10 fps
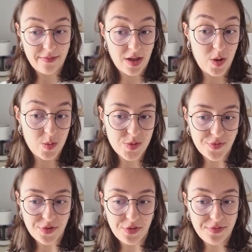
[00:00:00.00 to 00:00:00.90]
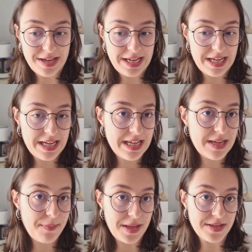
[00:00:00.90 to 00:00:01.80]
oats for 3
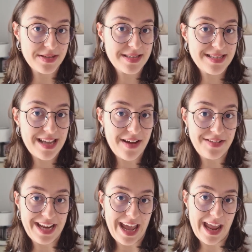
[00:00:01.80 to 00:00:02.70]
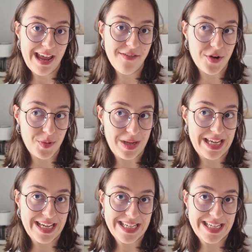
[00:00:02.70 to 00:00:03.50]
meals every day for a week.